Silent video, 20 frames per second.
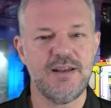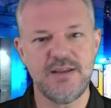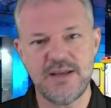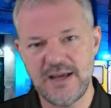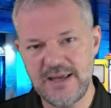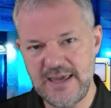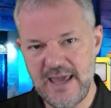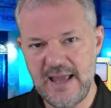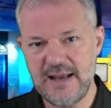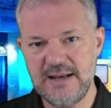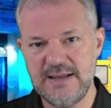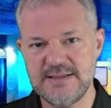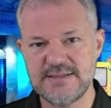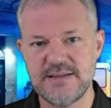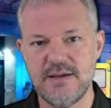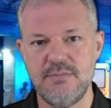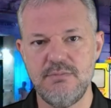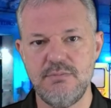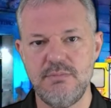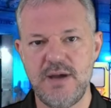And again,
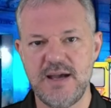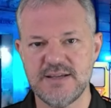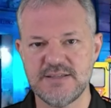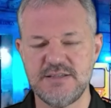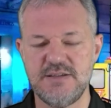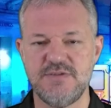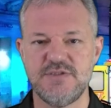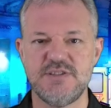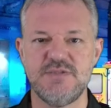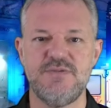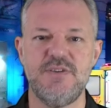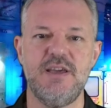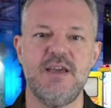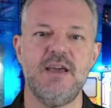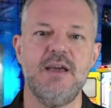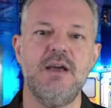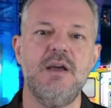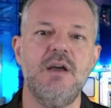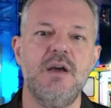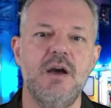it's a massive
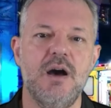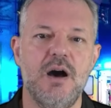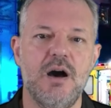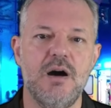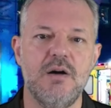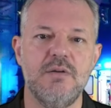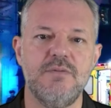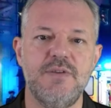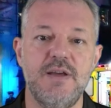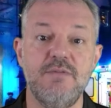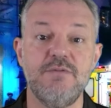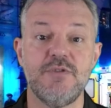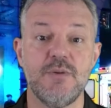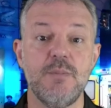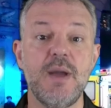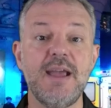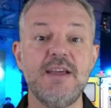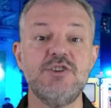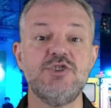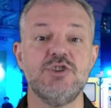sphere of
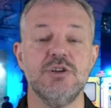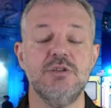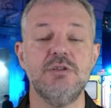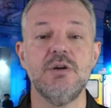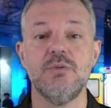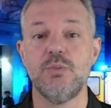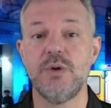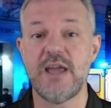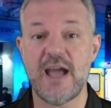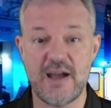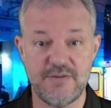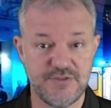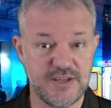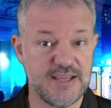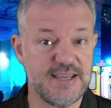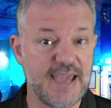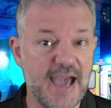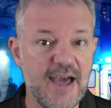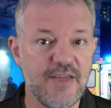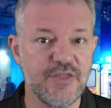information that we have
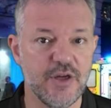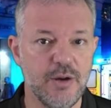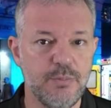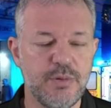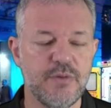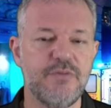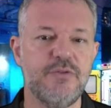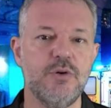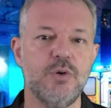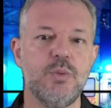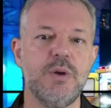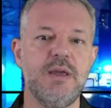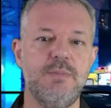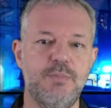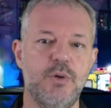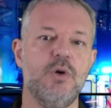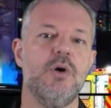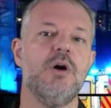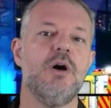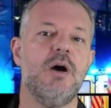to gather before we
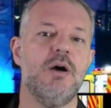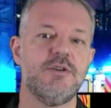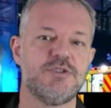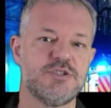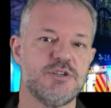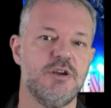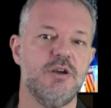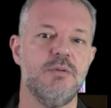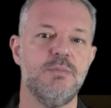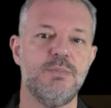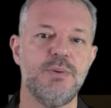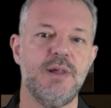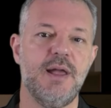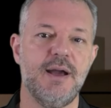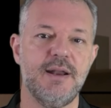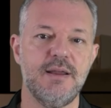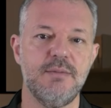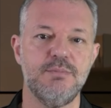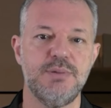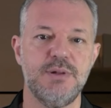put a certain plan